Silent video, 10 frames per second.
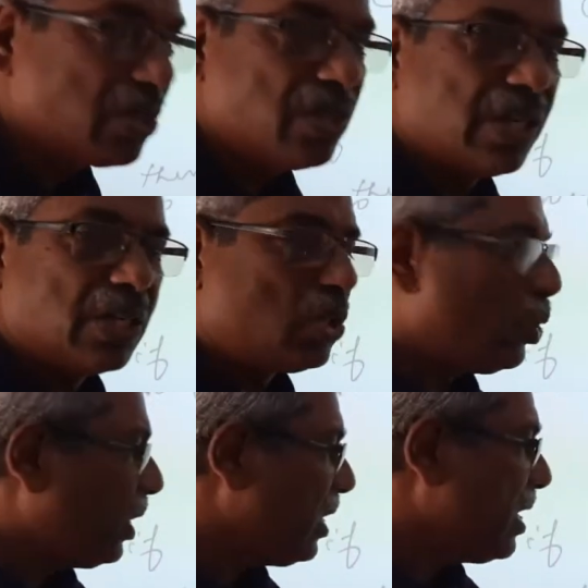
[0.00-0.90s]
to 6
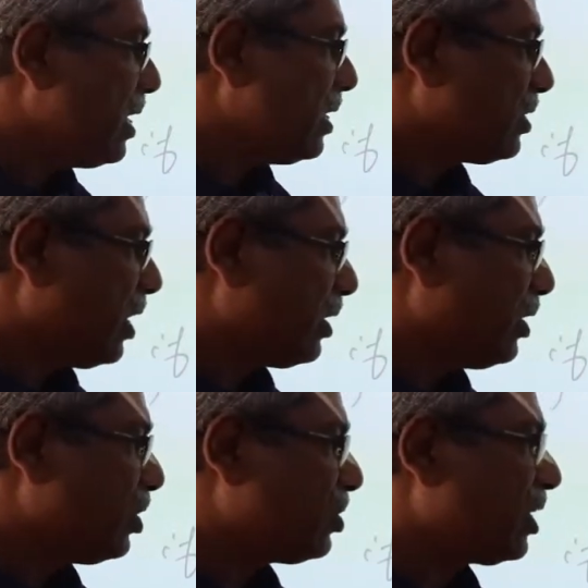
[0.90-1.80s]
only. So 10
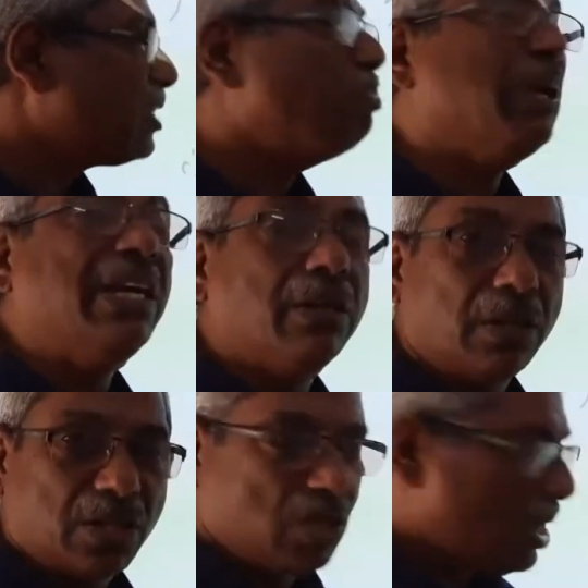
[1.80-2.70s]
raised to 6
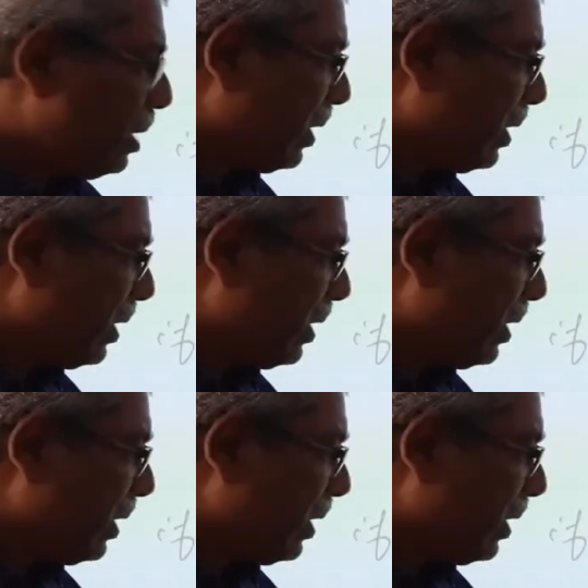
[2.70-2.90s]
meters. Am I